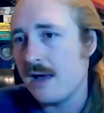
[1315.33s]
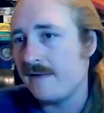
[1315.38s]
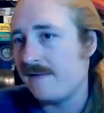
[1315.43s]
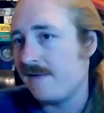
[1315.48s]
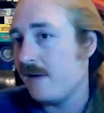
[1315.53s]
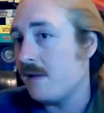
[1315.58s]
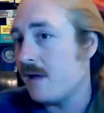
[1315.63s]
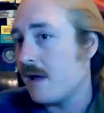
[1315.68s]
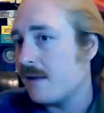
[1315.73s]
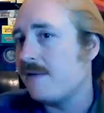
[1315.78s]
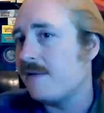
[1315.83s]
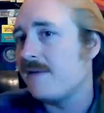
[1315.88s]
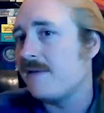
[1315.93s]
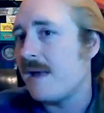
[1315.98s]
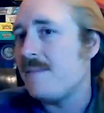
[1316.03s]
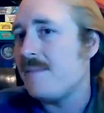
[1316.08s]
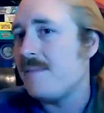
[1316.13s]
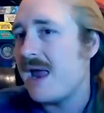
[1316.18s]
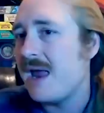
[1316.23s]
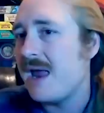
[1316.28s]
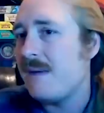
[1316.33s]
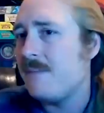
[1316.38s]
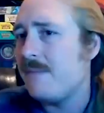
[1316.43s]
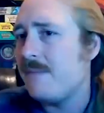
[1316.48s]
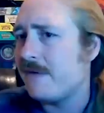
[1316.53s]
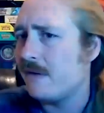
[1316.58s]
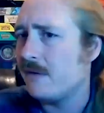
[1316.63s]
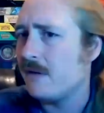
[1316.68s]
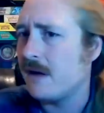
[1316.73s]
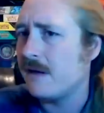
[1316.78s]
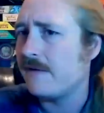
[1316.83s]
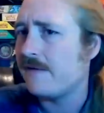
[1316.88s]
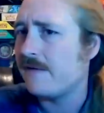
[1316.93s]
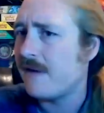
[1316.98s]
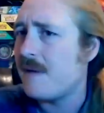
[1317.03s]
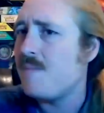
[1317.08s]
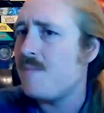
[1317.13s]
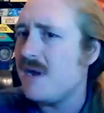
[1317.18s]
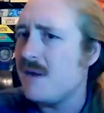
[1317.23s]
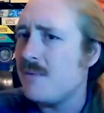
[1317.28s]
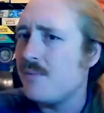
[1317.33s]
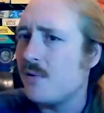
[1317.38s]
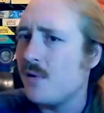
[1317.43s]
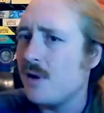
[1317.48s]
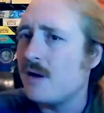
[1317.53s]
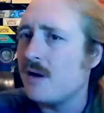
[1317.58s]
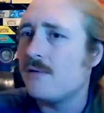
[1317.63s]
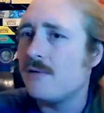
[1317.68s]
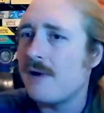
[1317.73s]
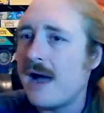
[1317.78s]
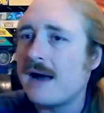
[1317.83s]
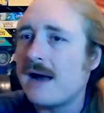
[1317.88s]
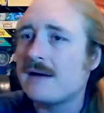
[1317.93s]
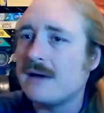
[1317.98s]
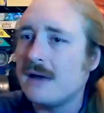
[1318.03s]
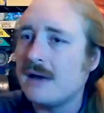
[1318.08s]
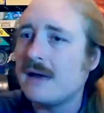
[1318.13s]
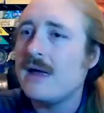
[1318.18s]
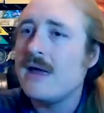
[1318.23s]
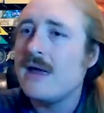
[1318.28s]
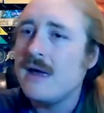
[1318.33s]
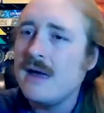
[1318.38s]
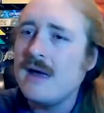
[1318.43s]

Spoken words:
I see a lot of the same names and a lot of the same people interacting.